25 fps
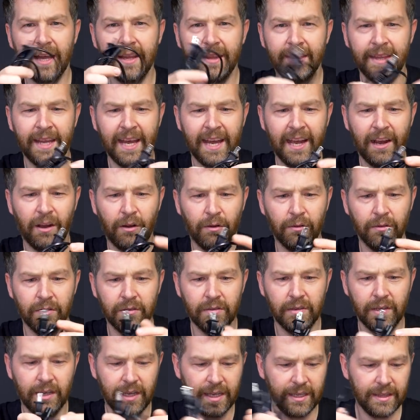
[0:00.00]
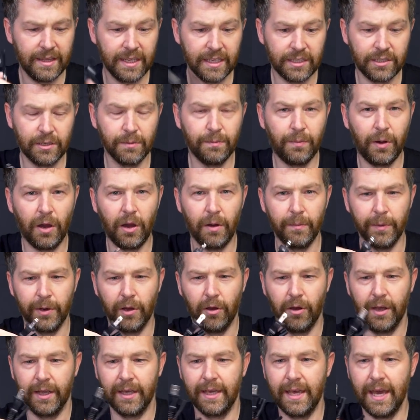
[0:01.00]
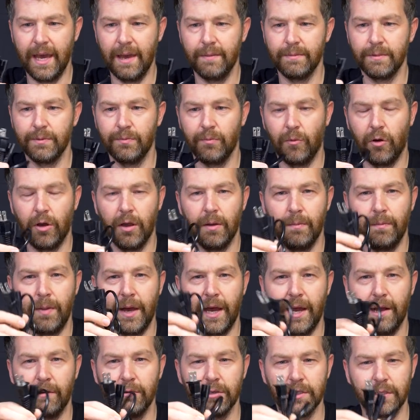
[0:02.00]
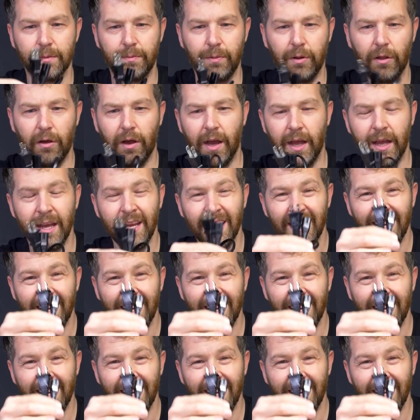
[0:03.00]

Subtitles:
Now in this compartment I kept my power supply.